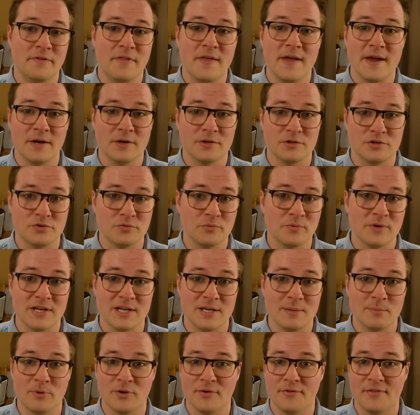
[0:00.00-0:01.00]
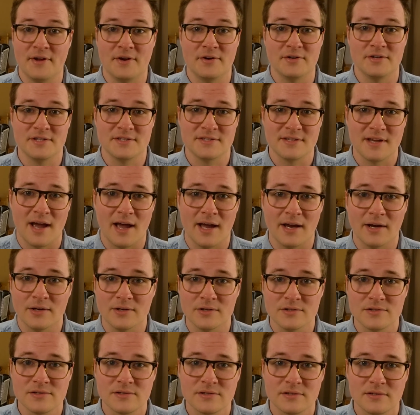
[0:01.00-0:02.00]
their dream or their
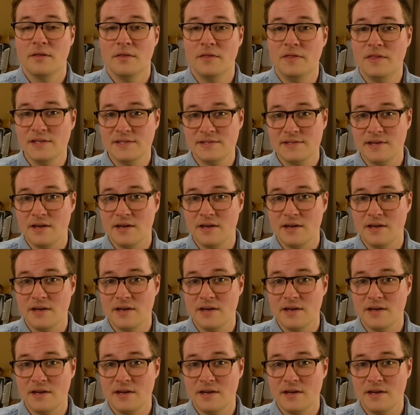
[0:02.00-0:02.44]
desires. This